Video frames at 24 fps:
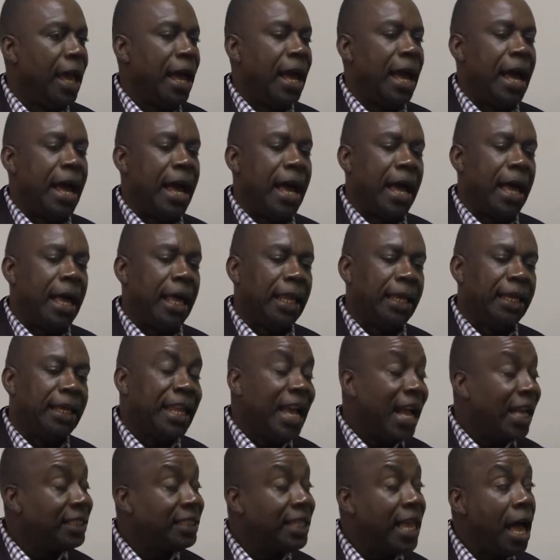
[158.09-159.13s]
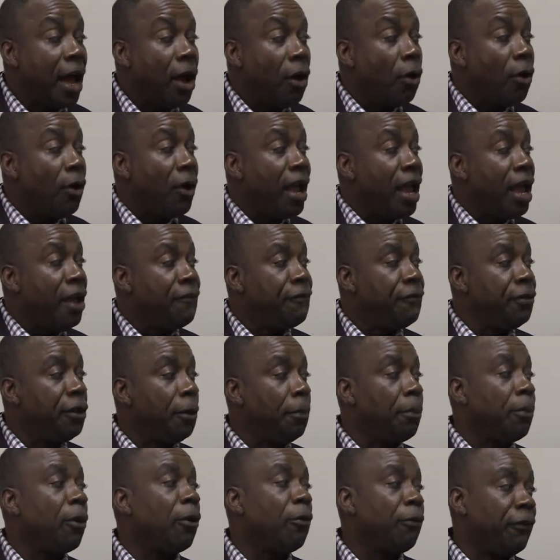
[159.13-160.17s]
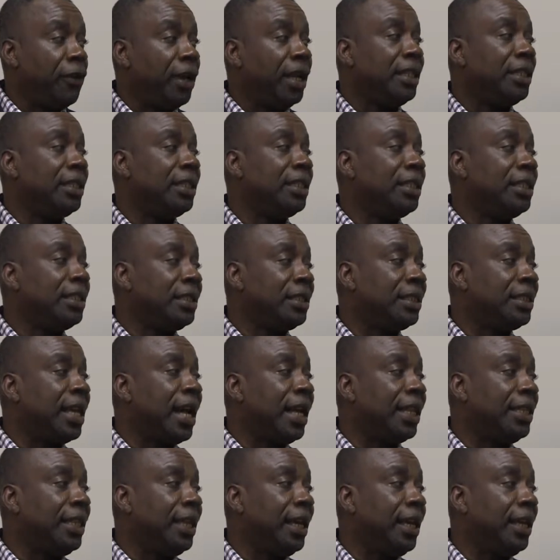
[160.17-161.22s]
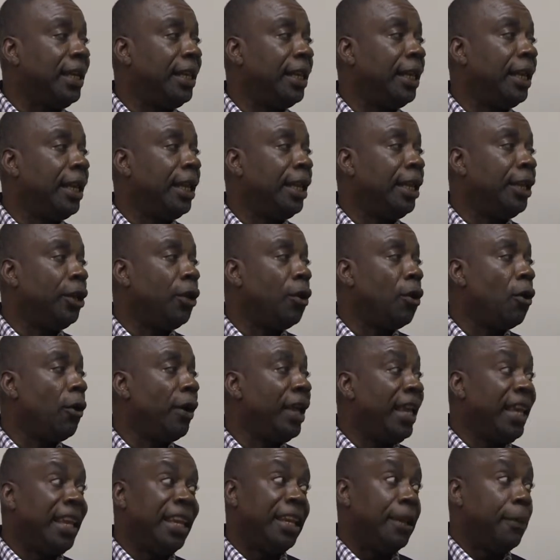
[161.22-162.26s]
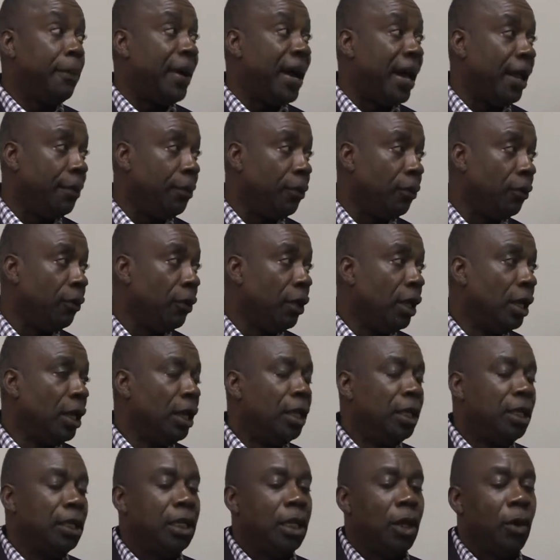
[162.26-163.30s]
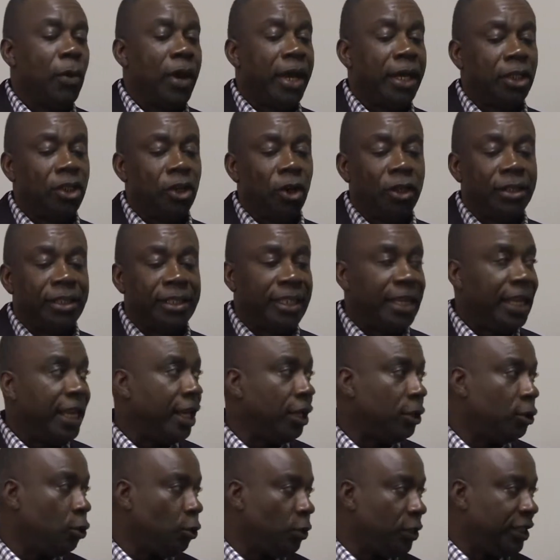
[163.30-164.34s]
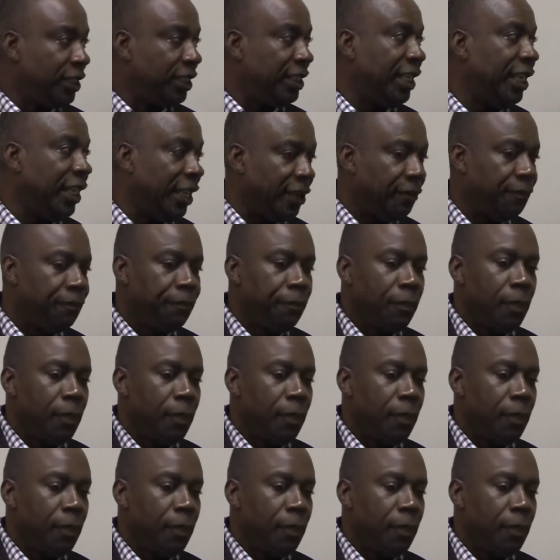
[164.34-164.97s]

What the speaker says: That's how every prophet started, you know, in the Bible. They were just there to see.